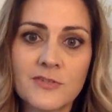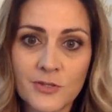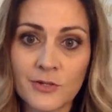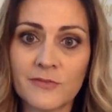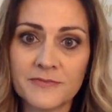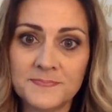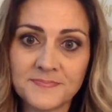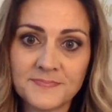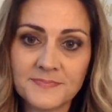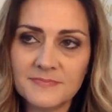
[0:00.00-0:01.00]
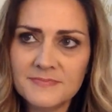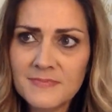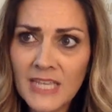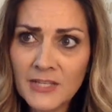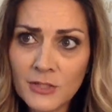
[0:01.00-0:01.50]
to serve,
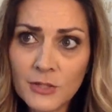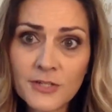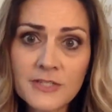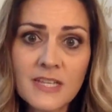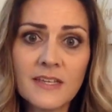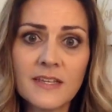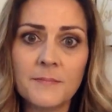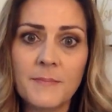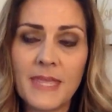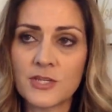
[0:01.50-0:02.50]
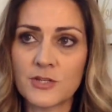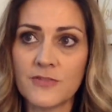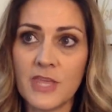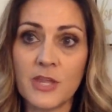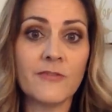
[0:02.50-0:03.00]
and you learn to make sure
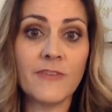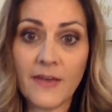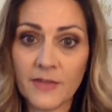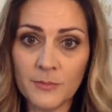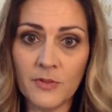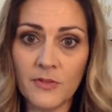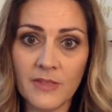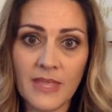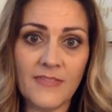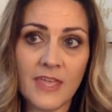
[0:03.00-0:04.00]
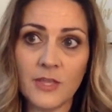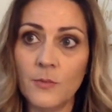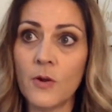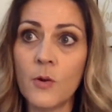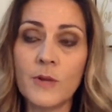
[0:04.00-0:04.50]
that you're valuable and that
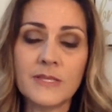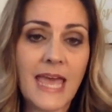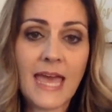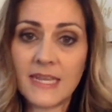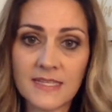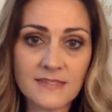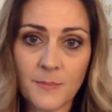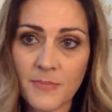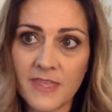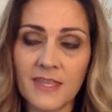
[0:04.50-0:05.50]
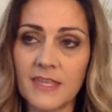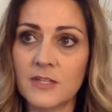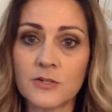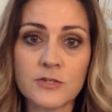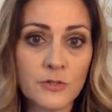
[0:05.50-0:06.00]
you are always adding something
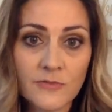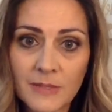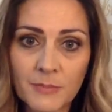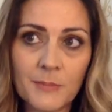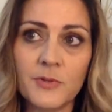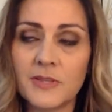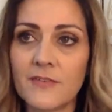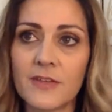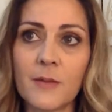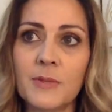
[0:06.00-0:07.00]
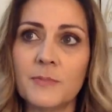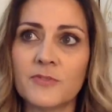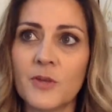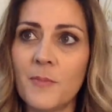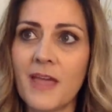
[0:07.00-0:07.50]
and you're serving people and loving on people.
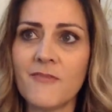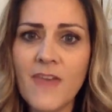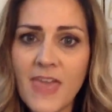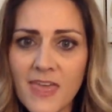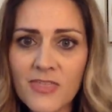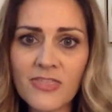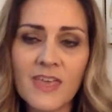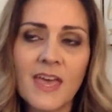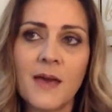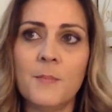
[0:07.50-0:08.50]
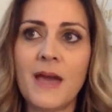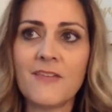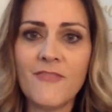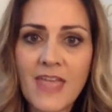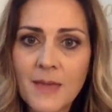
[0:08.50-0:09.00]
So my faith,
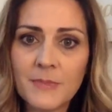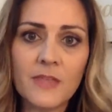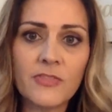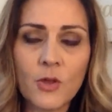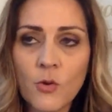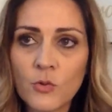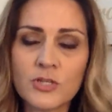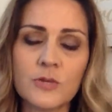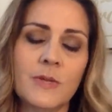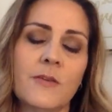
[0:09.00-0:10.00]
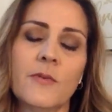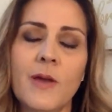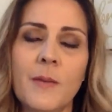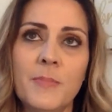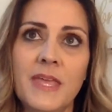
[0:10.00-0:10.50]
my family, the culture we grew
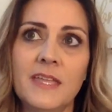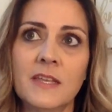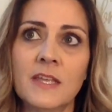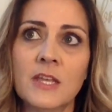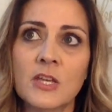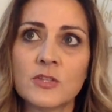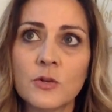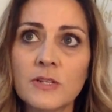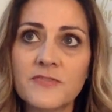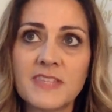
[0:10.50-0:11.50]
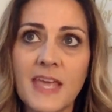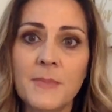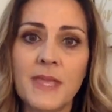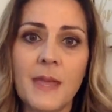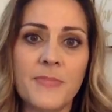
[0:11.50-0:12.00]
up in sort of set
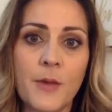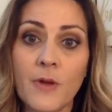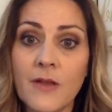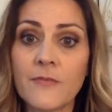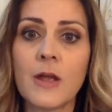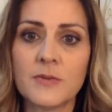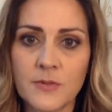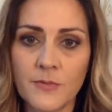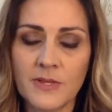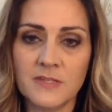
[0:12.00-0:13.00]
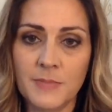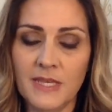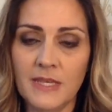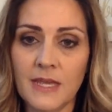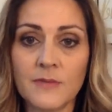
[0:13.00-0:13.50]
me up that wherever I was going to
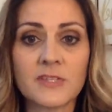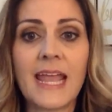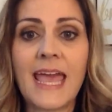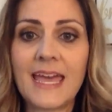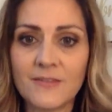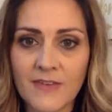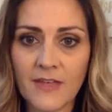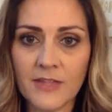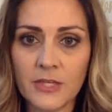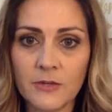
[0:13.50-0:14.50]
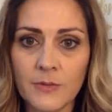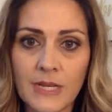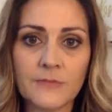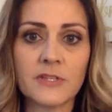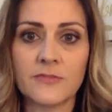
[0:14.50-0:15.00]
be, I was going to add value
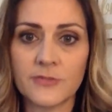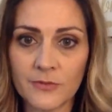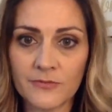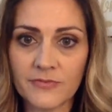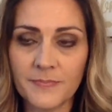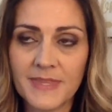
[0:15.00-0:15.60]
and I was going to serve.